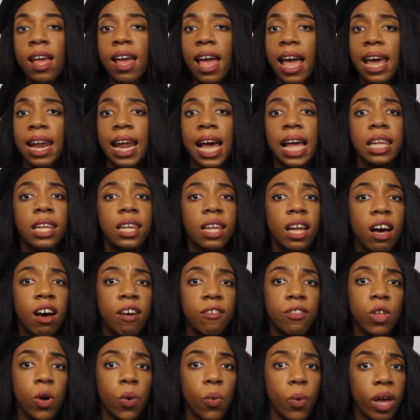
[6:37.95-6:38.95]
And I
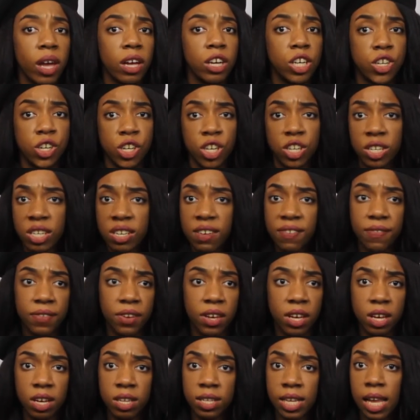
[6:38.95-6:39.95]
love the way jersey
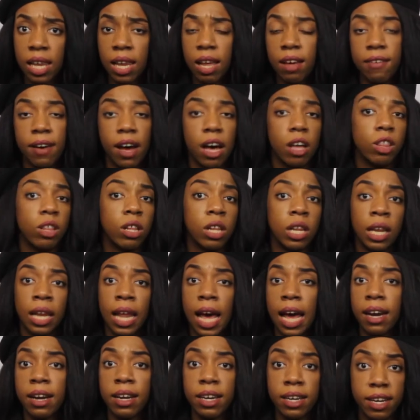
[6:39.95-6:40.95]
feels. I love how a
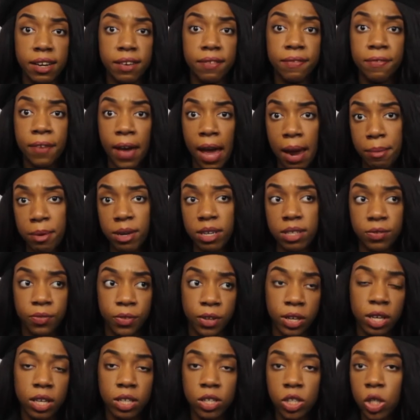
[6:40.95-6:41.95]
lot of knit fabrics feel.